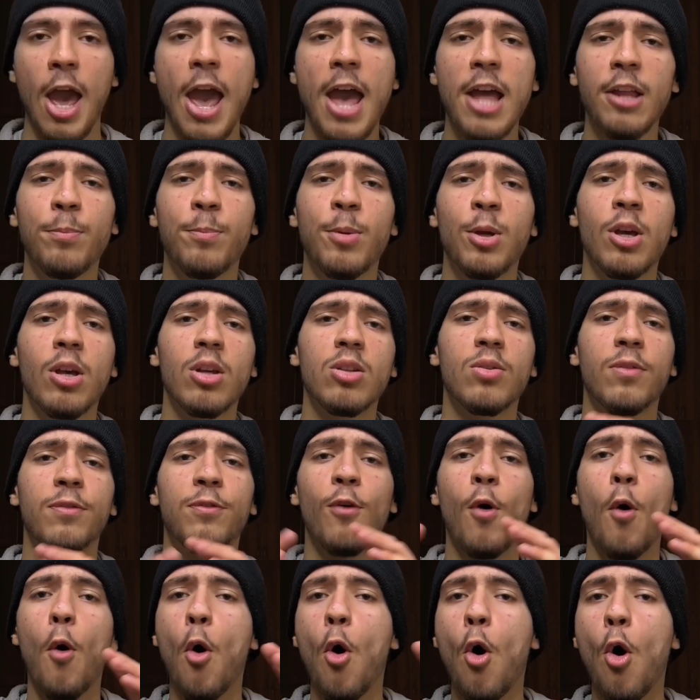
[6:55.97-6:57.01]
And because
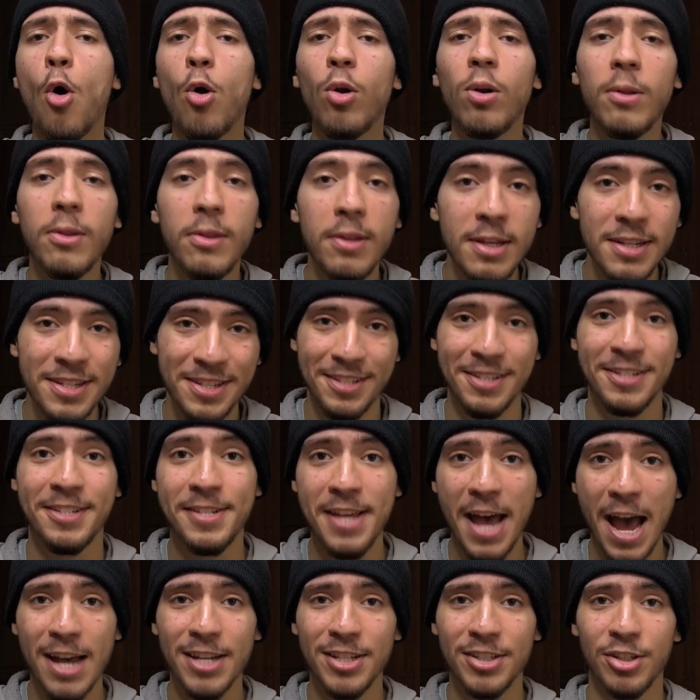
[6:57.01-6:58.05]
of all these
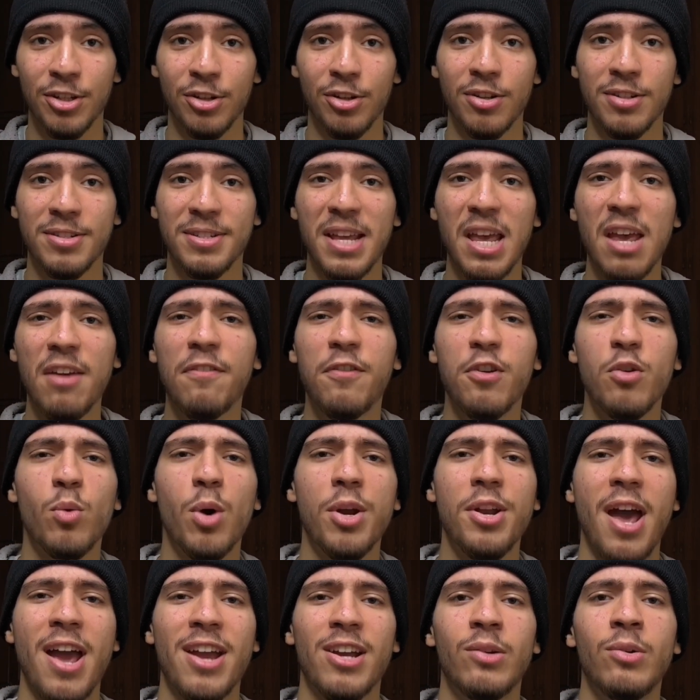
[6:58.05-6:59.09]
disasters,
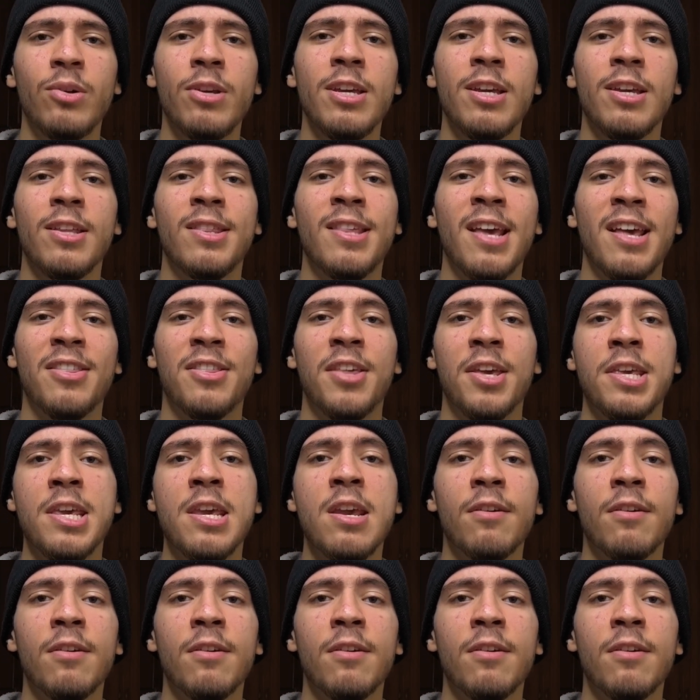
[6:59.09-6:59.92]
everyone agreed that the